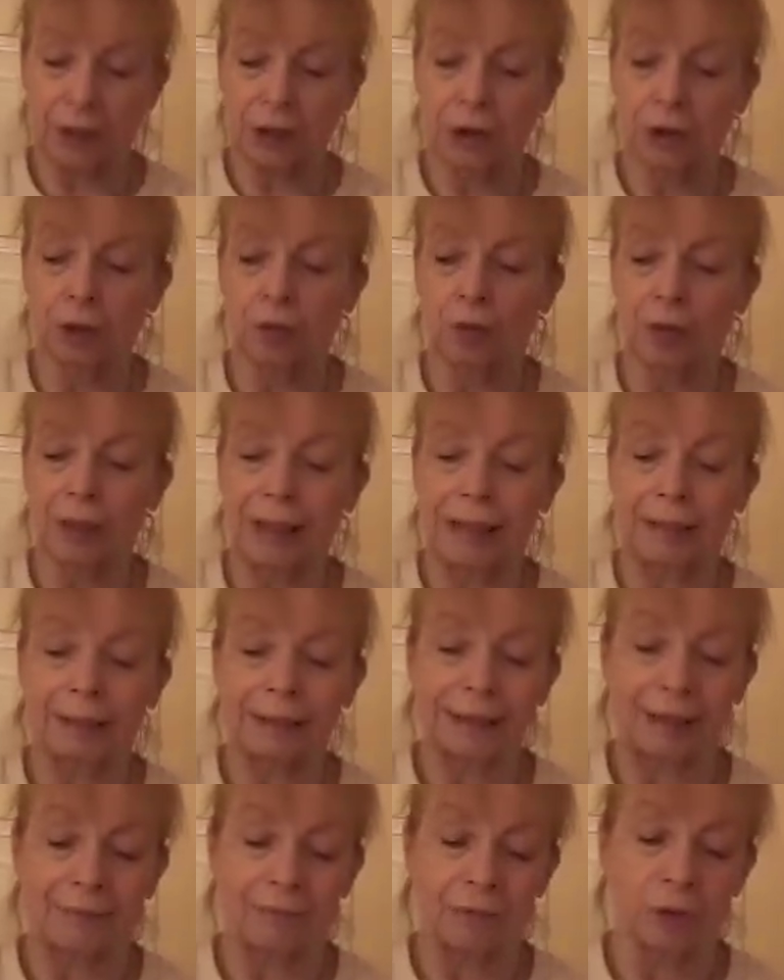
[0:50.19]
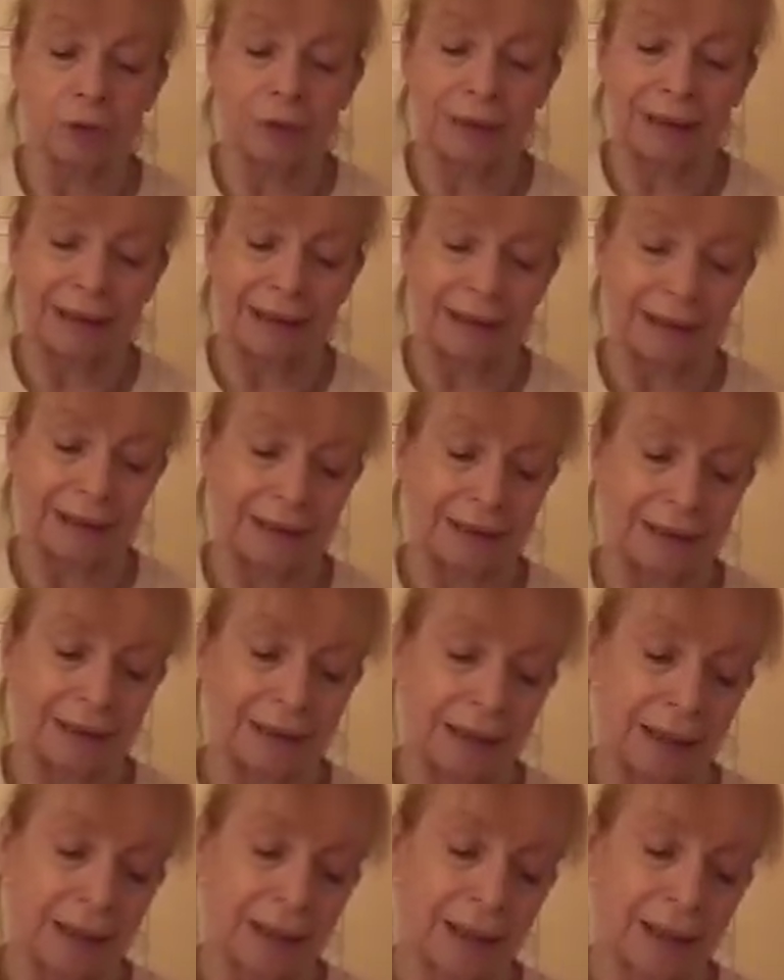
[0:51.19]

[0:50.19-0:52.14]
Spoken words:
I took one out to have a look at it.